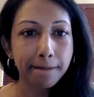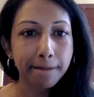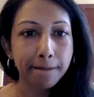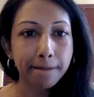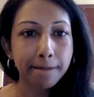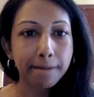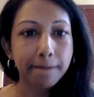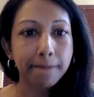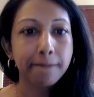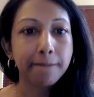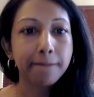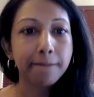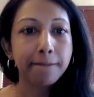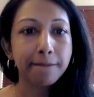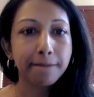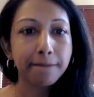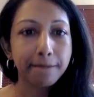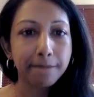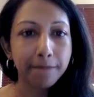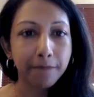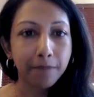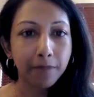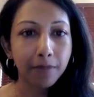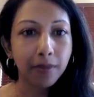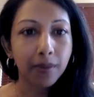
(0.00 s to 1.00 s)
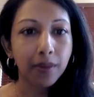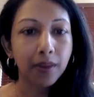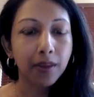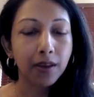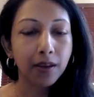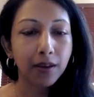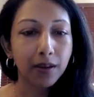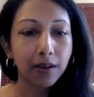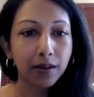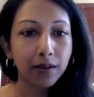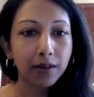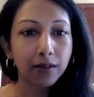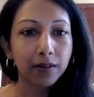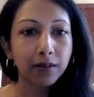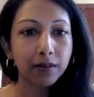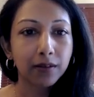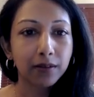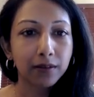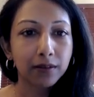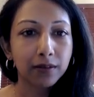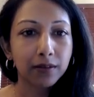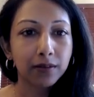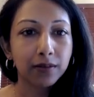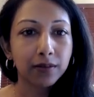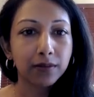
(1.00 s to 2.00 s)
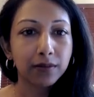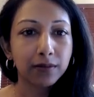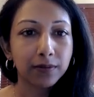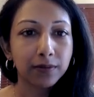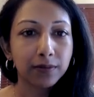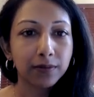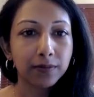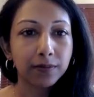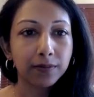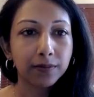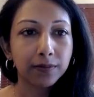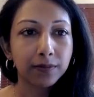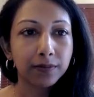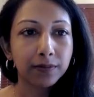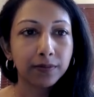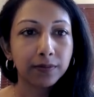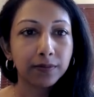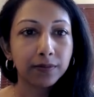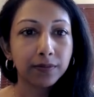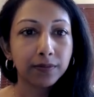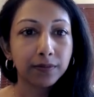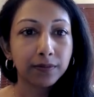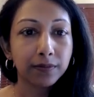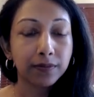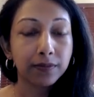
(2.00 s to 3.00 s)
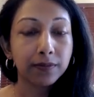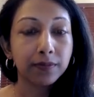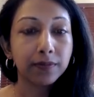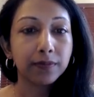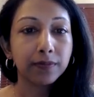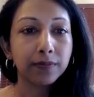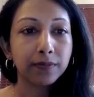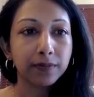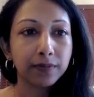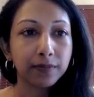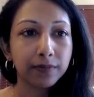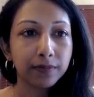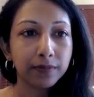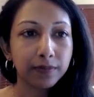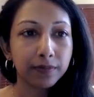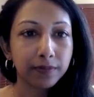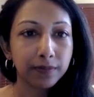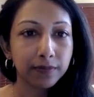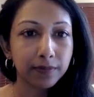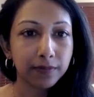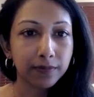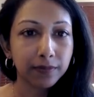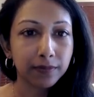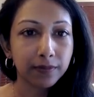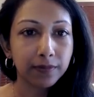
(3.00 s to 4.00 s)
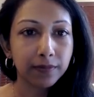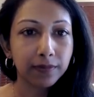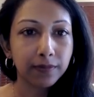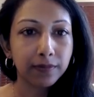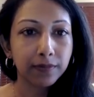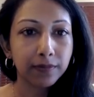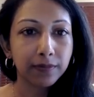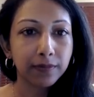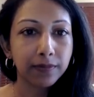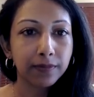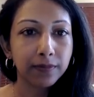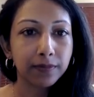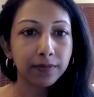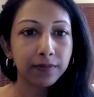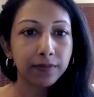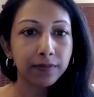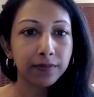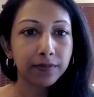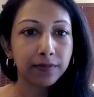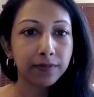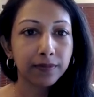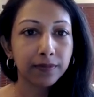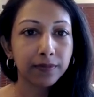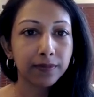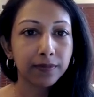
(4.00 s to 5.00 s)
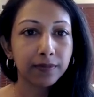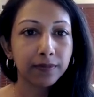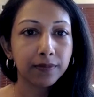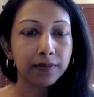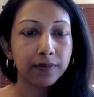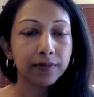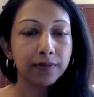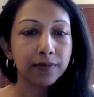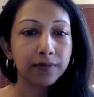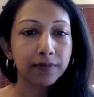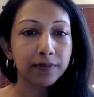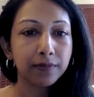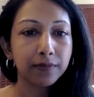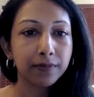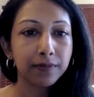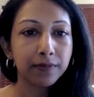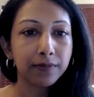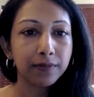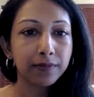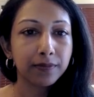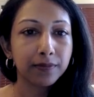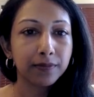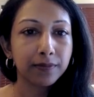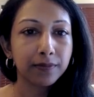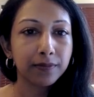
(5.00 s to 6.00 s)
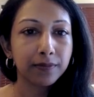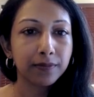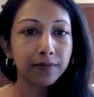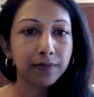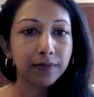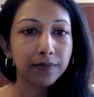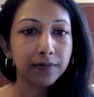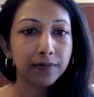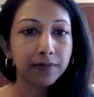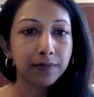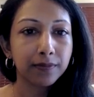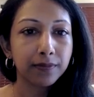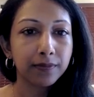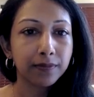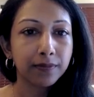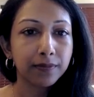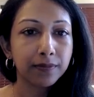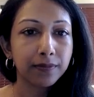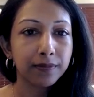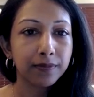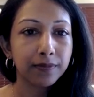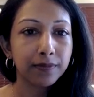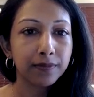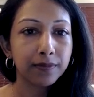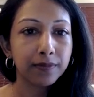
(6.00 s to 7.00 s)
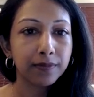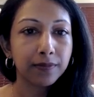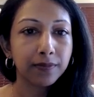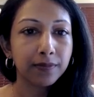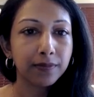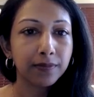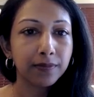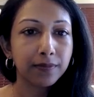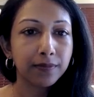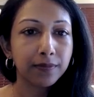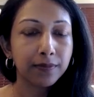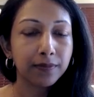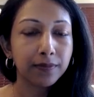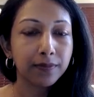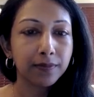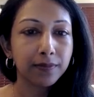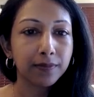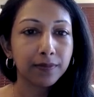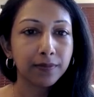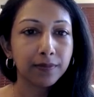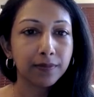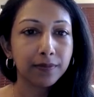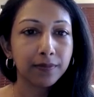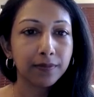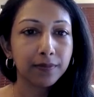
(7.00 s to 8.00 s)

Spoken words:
No words are spoken by the person on screen.